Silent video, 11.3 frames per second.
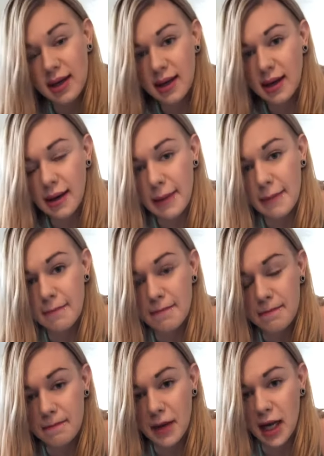
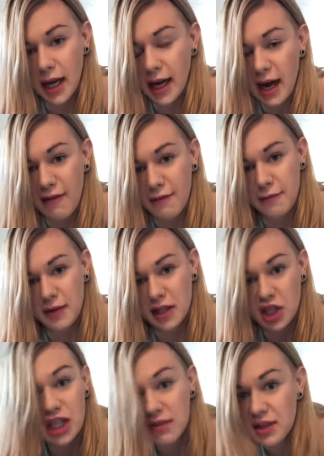but I have
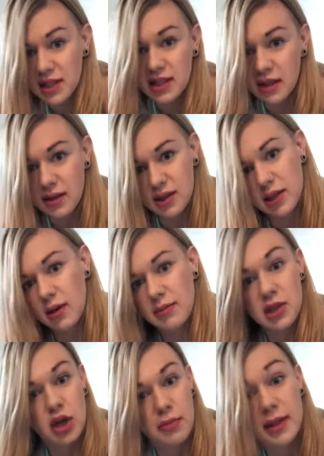achieved this skill, so I'm just
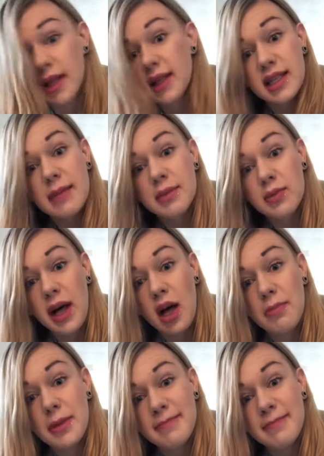hoping that the tips will help.